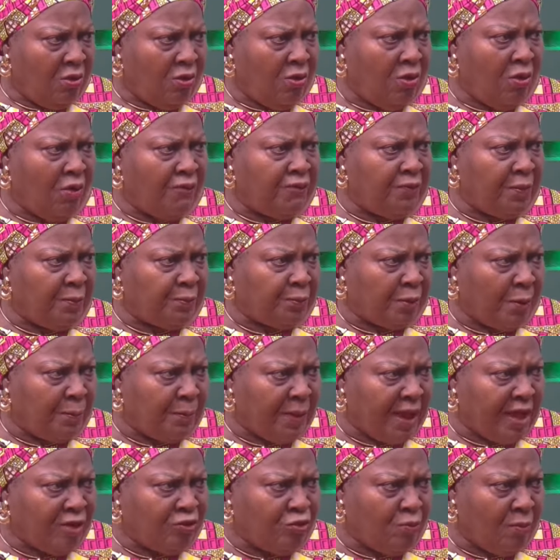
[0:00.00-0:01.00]
of a
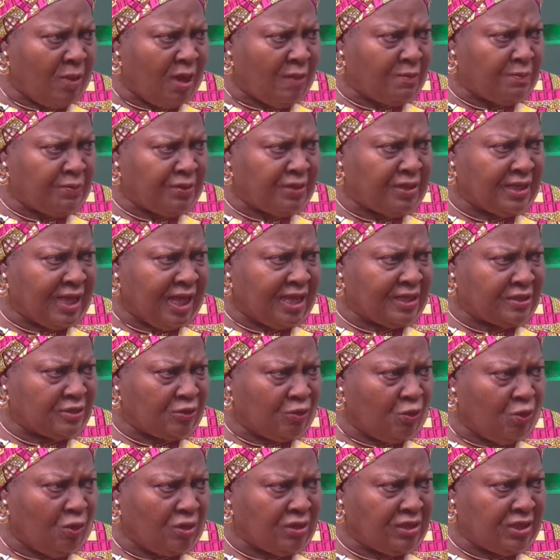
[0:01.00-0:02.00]
proper human being as
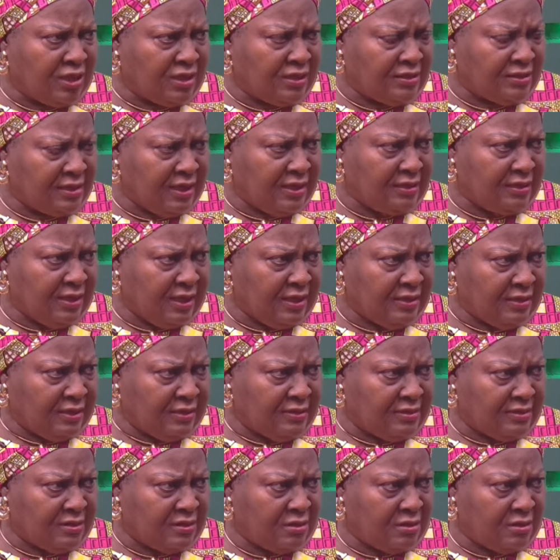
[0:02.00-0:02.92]
God intended it.